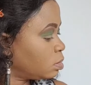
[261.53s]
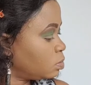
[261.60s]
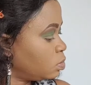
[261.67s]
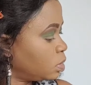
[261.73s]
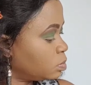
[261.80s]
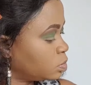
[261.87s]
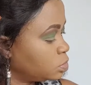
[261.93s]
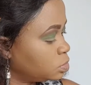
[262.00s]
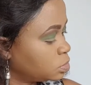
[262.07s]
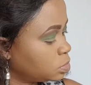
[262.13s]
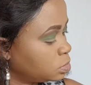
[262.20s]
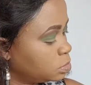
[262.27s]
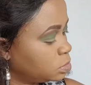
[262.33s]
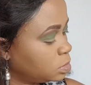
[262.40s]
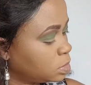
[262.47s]
what I'm going
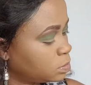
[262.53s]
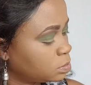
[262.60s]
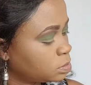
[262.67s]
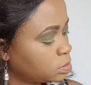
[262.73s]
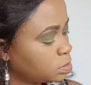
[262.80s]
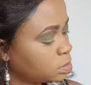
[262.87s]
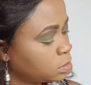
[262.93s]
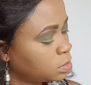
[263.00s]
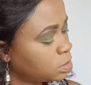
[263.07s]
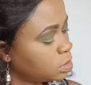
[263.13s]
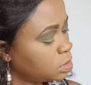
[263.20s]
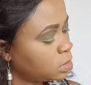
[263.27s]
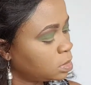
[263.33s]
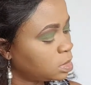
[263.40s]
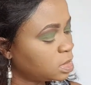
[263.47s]
to do now,
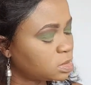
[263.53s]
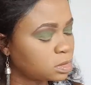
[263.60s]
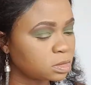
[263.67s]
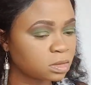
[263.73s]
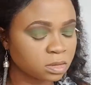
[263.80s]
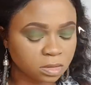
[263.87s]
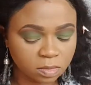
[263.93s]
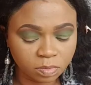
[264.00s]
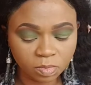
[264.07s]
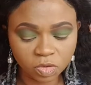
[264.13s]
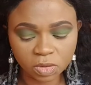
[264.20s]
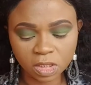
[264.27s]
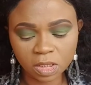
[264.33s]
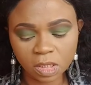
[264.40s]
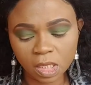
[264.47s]
let's
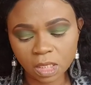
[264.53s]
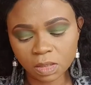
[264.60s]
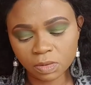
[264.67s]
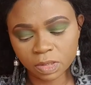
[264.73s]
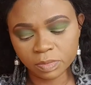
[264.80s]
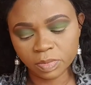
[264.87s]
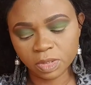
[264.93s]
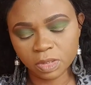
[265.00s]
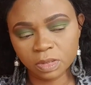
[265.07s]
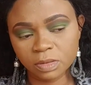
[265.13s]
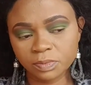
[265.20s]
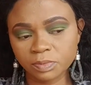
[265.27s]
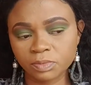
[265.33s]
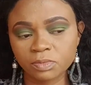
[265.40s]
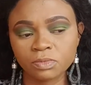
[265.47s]
smoke it out a bit.
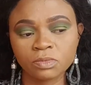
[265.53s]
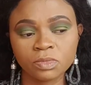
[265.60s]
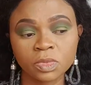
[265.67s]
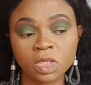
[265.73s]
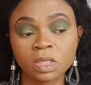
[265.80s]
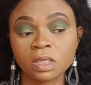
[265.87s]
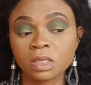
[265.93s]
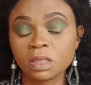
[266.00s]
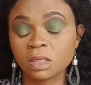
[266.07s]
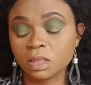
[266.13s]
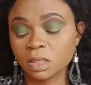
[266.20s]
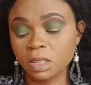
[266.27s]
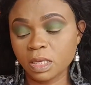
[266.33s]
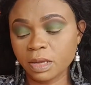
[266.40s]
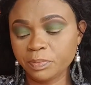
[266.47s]

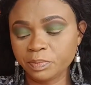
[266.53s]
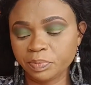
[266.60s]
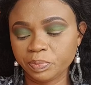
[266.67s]
Yeah,